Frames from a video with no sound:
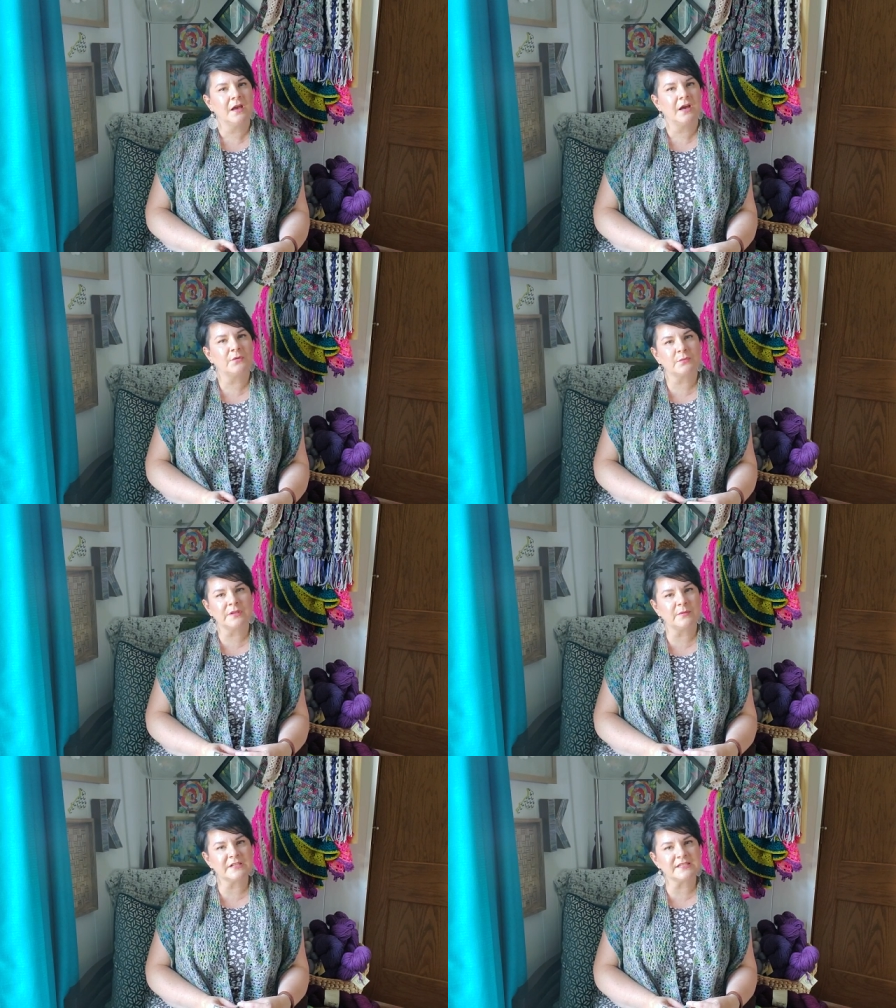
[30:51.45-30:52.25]
I don't really
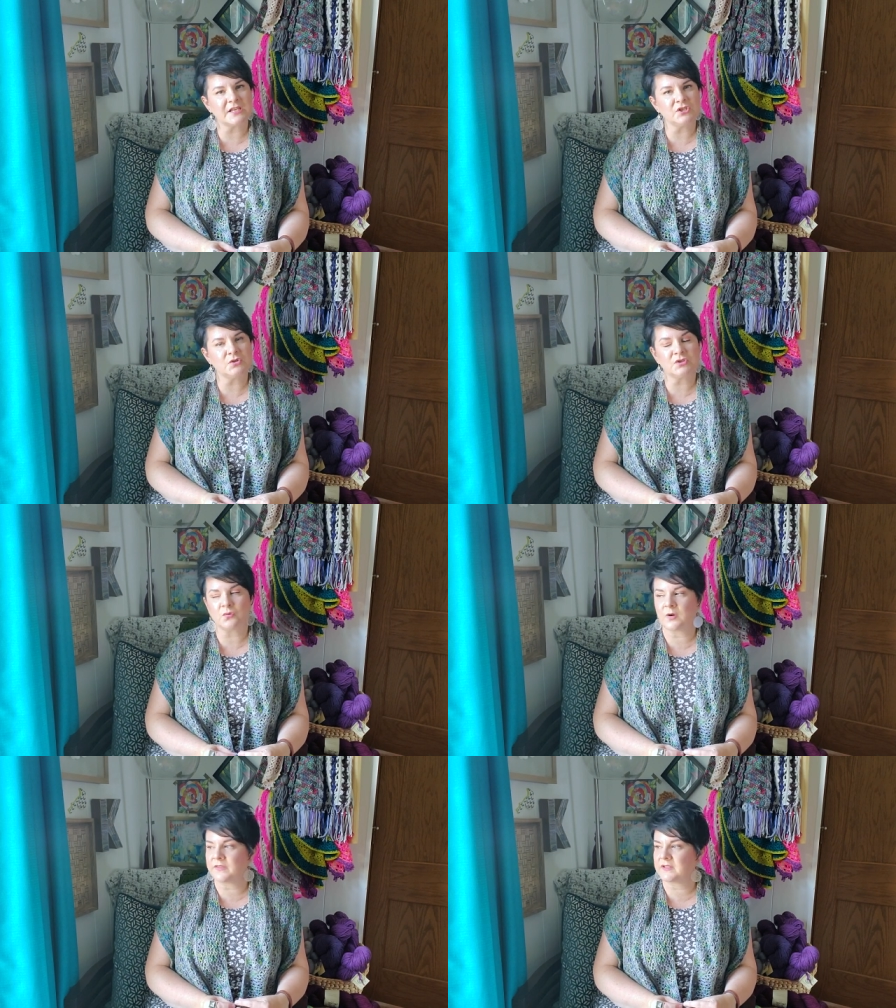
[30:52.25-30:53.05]
want to send you to
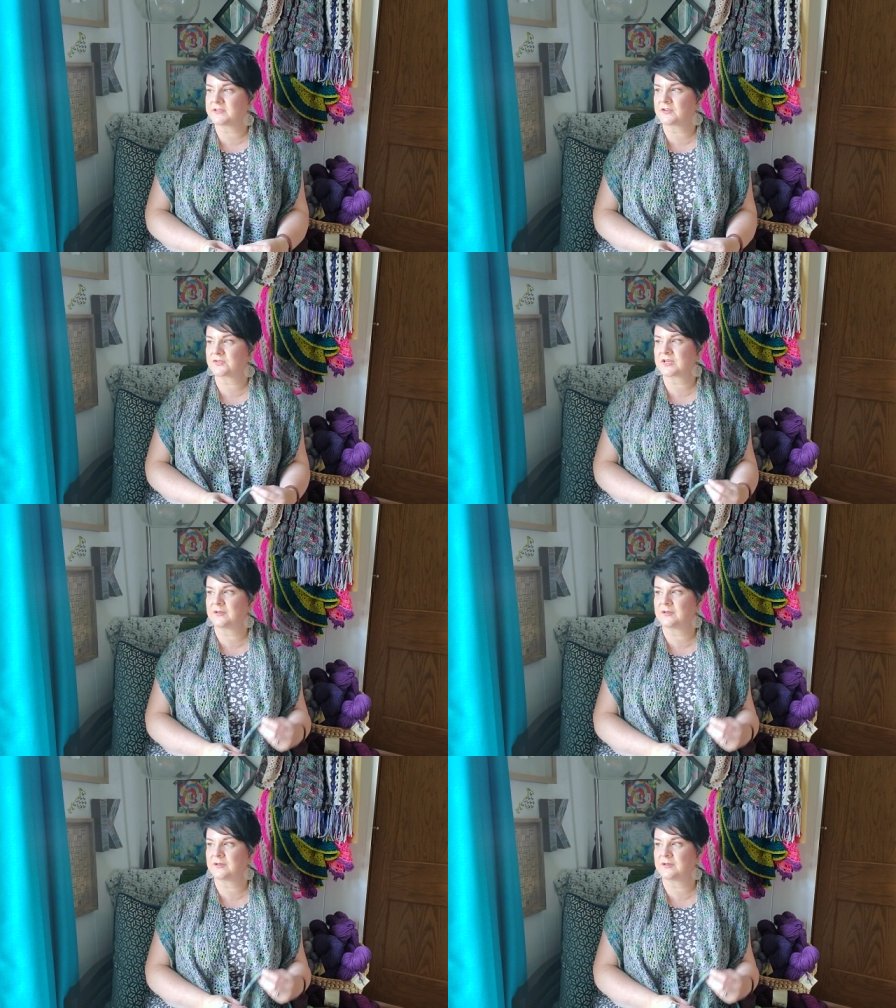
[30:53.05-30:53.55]
one that's there's going